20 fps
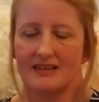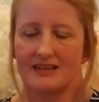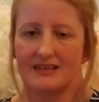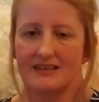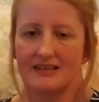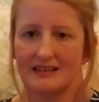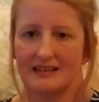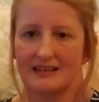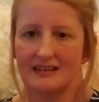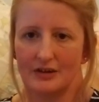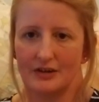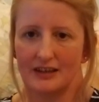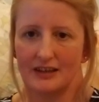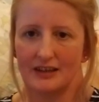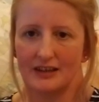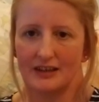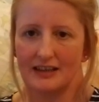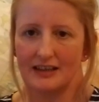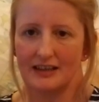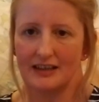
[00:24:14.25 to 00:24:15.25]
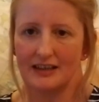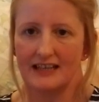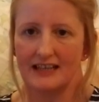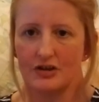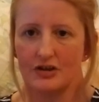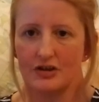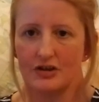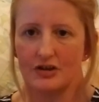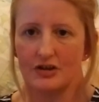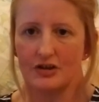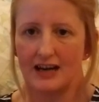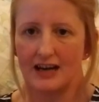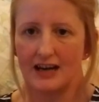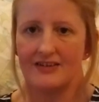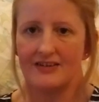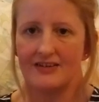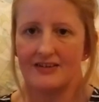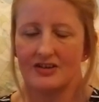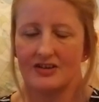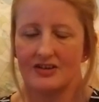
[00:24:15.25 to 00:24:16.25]
are looking really strange,
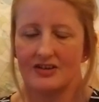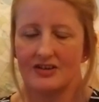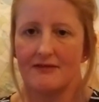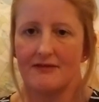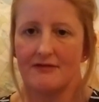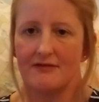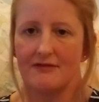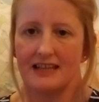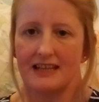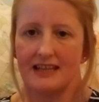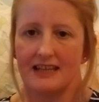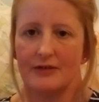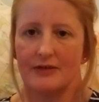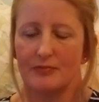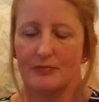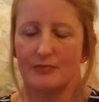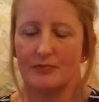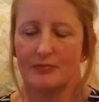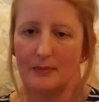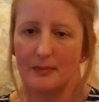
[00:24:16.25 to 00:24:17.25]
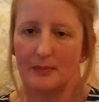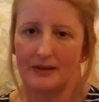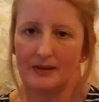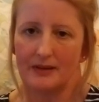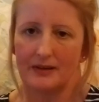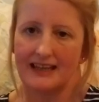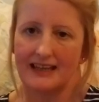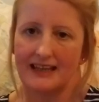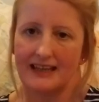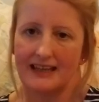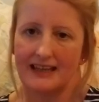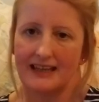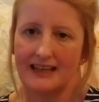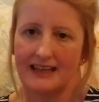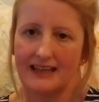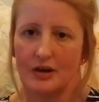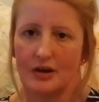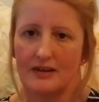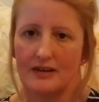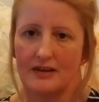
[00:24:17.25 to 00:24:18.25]
so everything probably is going
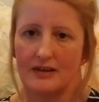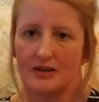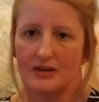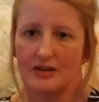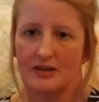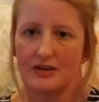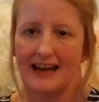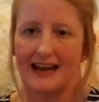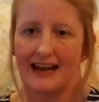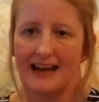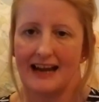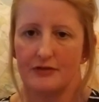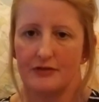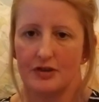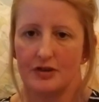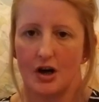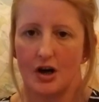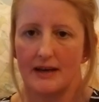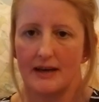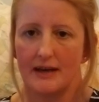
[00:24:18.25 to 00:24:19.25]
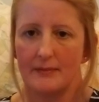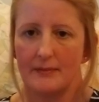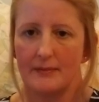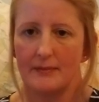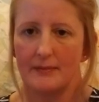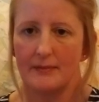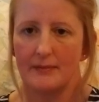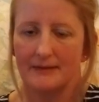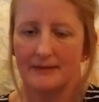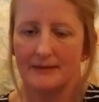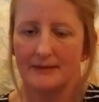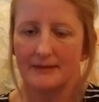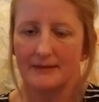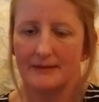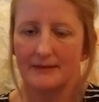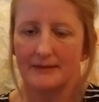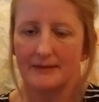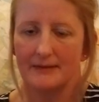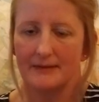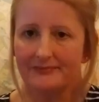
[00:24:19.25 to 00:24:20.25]
to be out of timing.
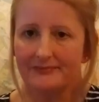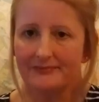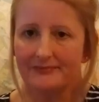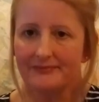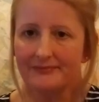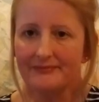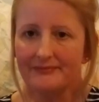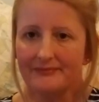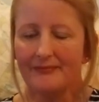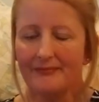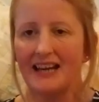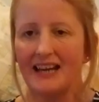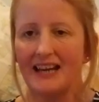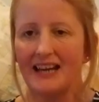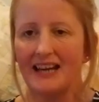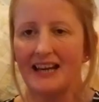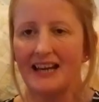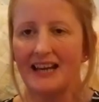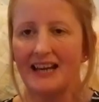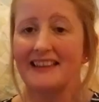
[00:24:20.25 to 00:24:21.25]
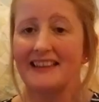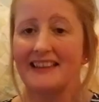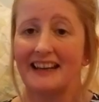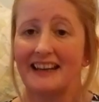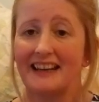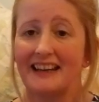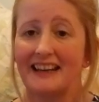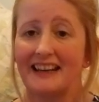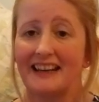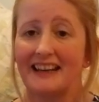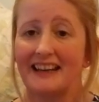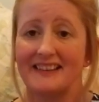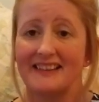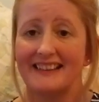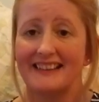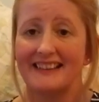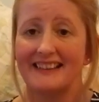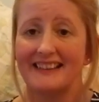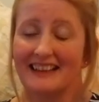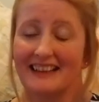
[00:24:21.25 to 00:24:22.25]
Anyway, thank
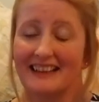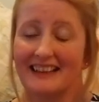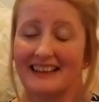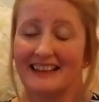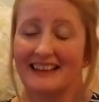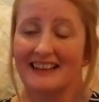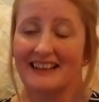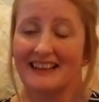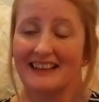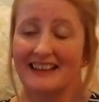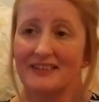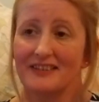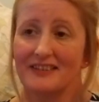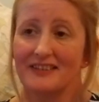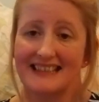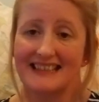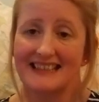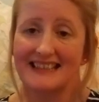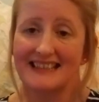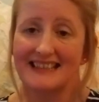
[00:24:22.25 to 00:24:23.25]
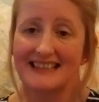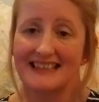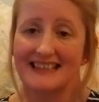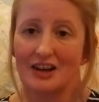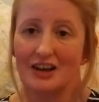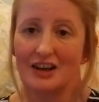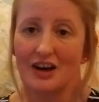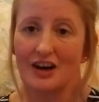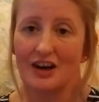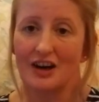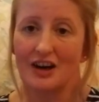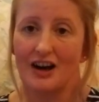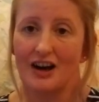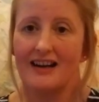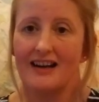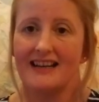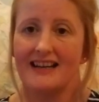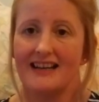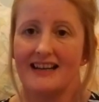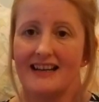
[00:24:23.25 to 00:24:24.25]
you for listening,
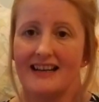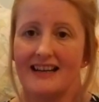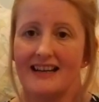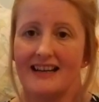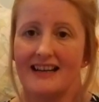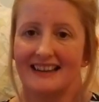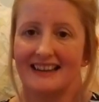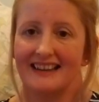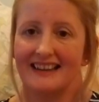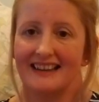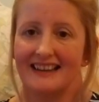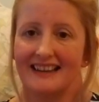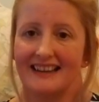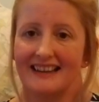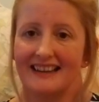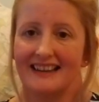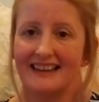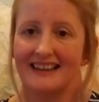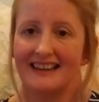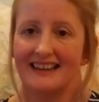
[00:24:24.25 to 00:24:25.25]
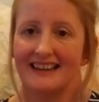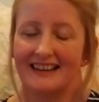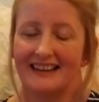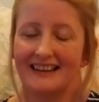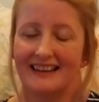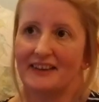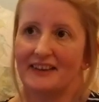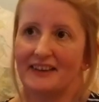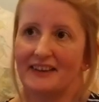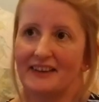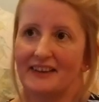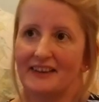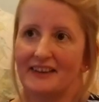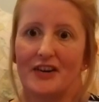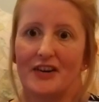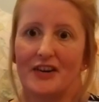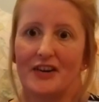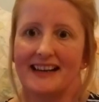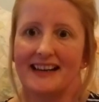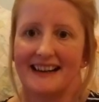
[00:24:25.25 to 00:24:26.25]
guys. Right, I'm gonna go
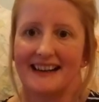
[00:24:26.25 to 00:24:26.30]
now.